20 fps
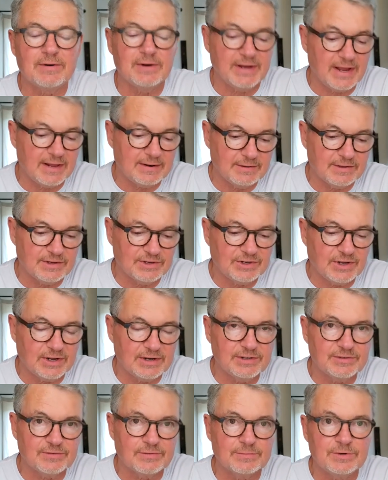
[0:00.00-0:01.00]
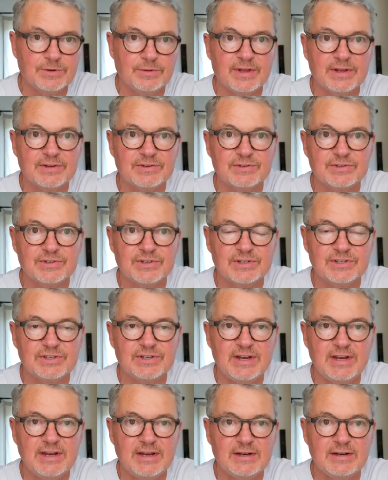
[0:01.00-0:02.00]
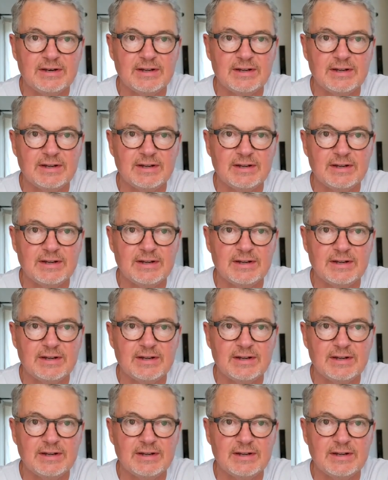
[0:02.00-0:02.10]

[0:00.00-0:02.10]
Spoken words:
Again, the study's from 2016.